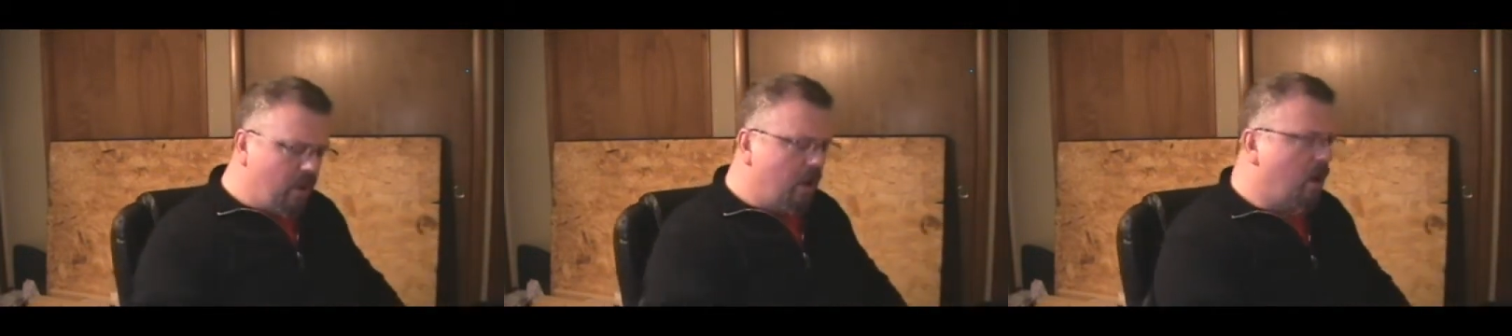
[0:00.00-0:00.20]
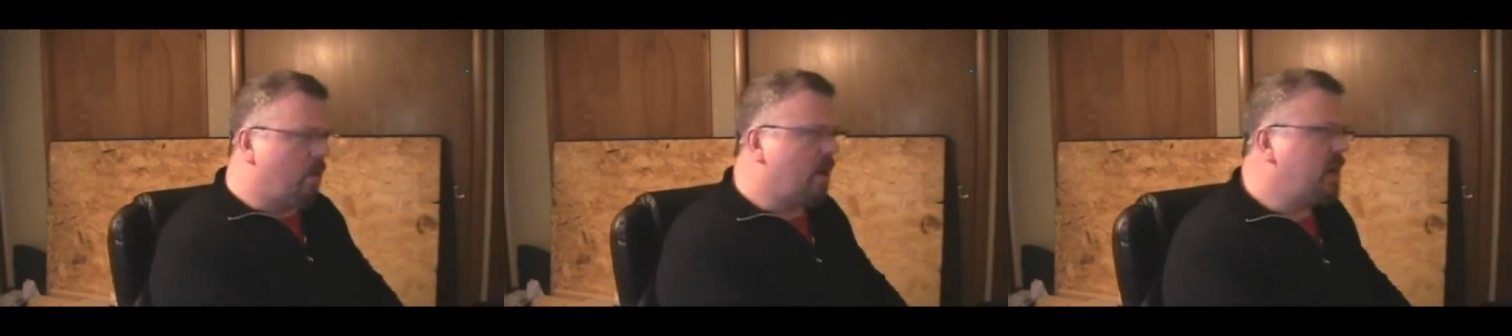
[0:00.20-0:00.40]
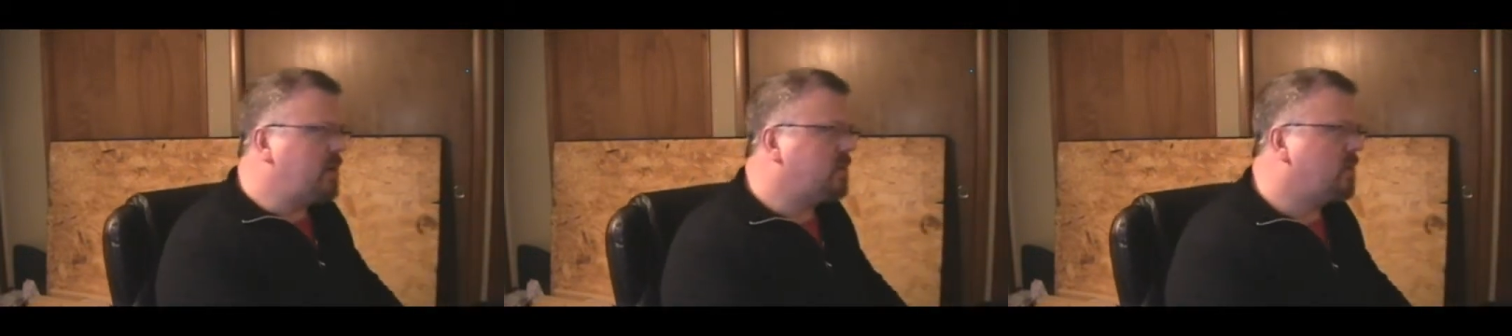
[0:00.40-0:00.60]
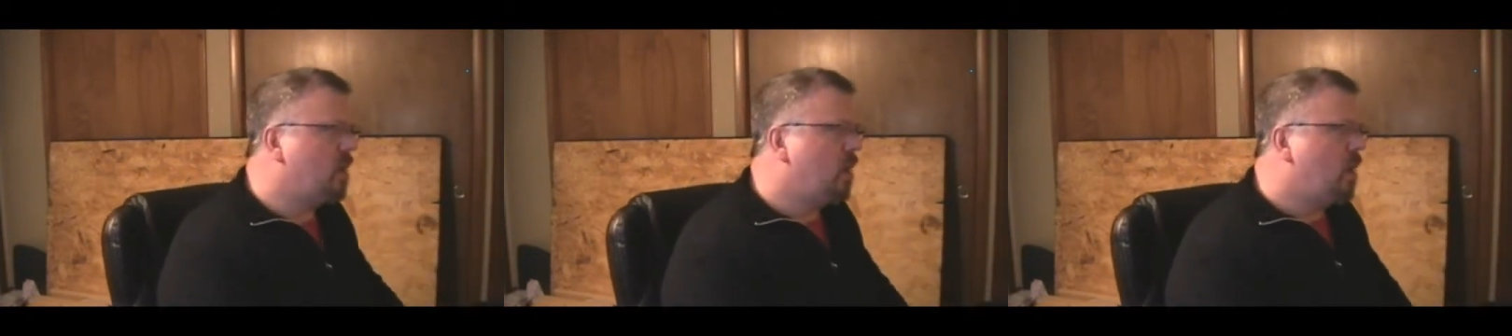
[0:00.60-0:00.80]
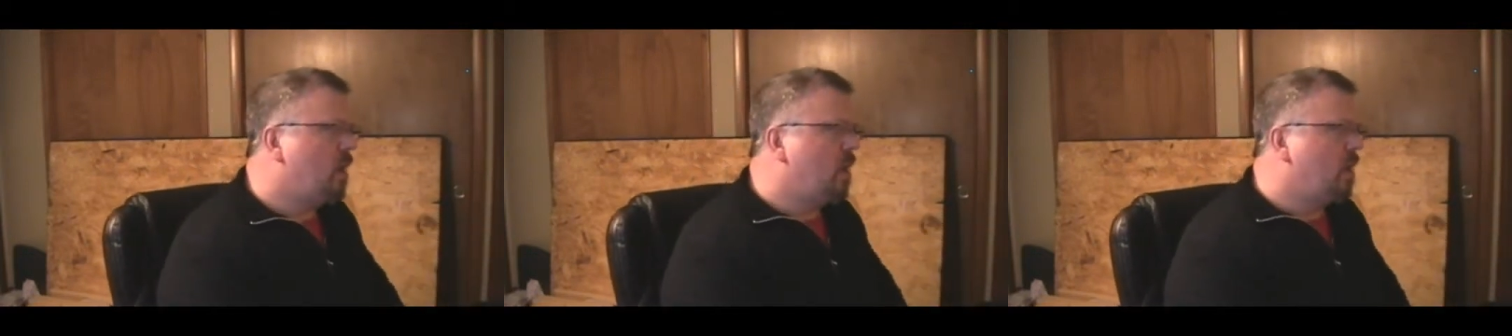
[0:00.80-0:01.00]
Alright?
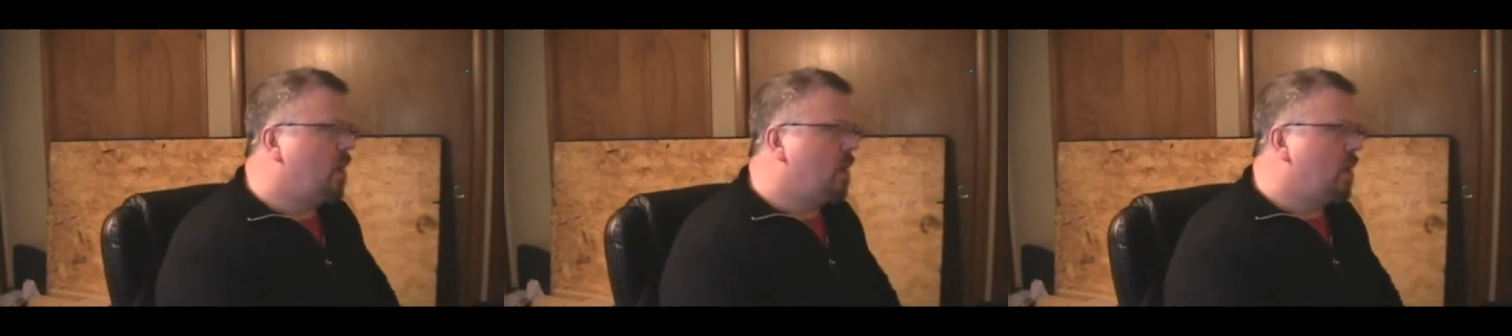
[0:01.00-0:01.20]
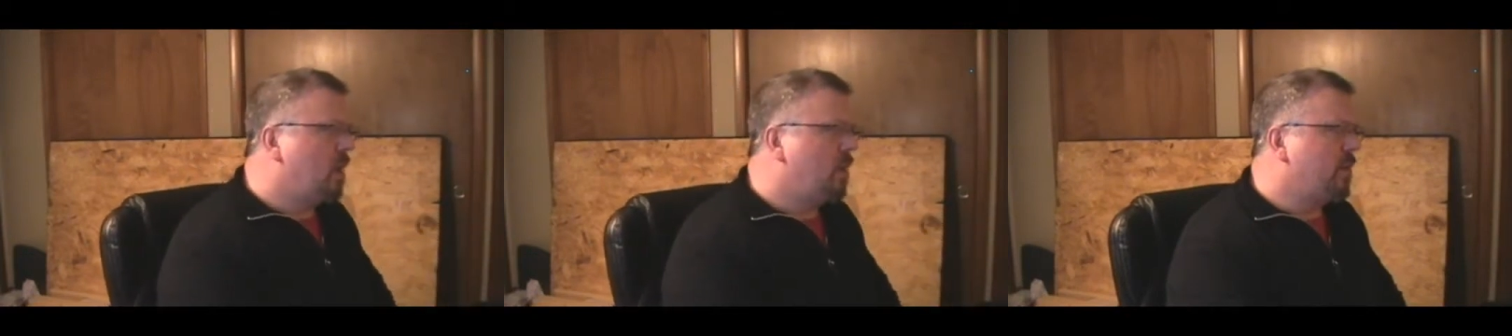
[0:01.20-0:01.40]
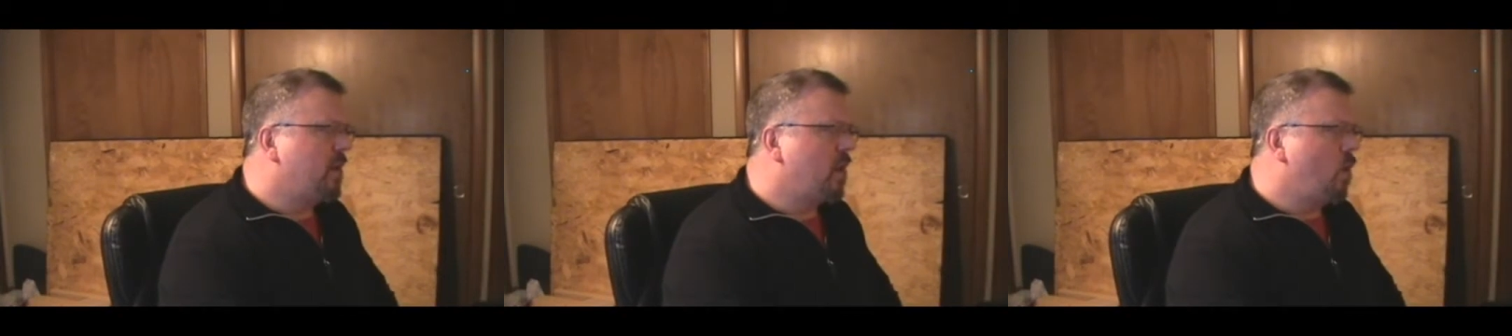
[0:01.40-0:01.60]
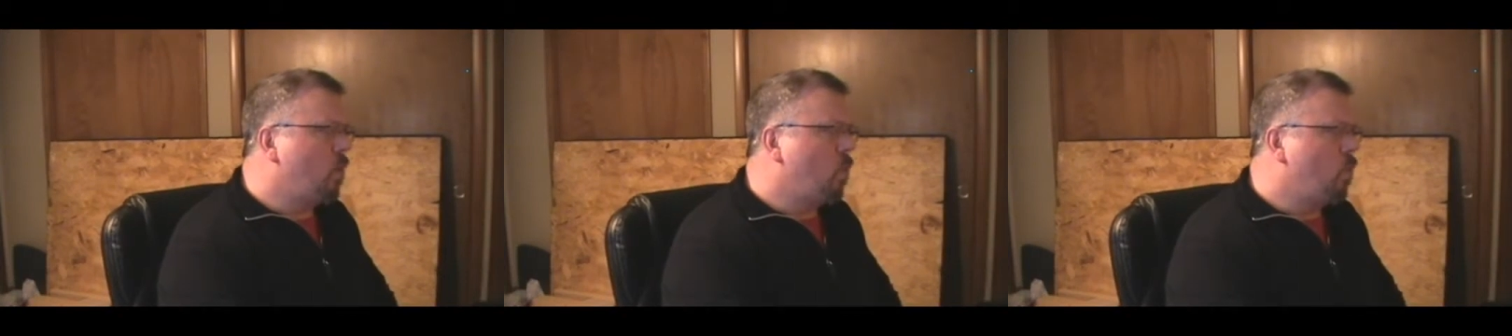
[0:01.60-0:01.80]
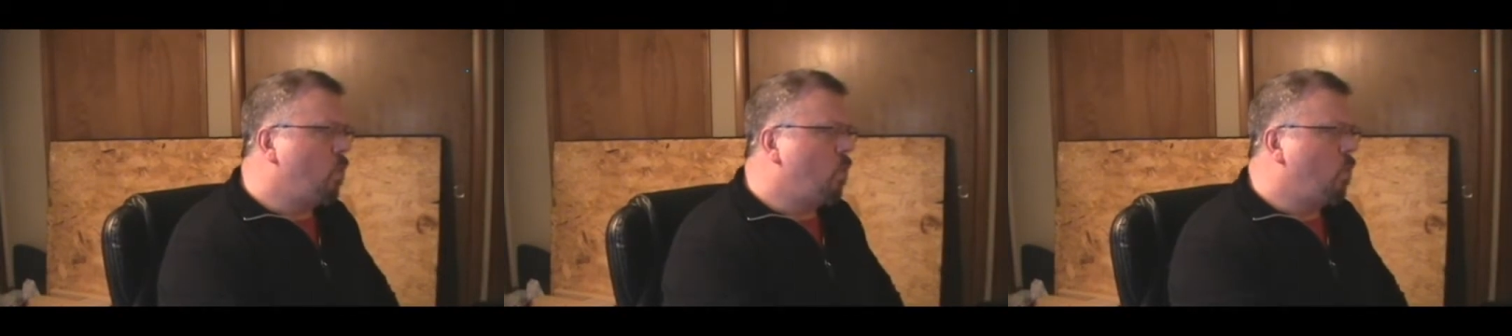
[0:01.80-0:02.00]
Here we go.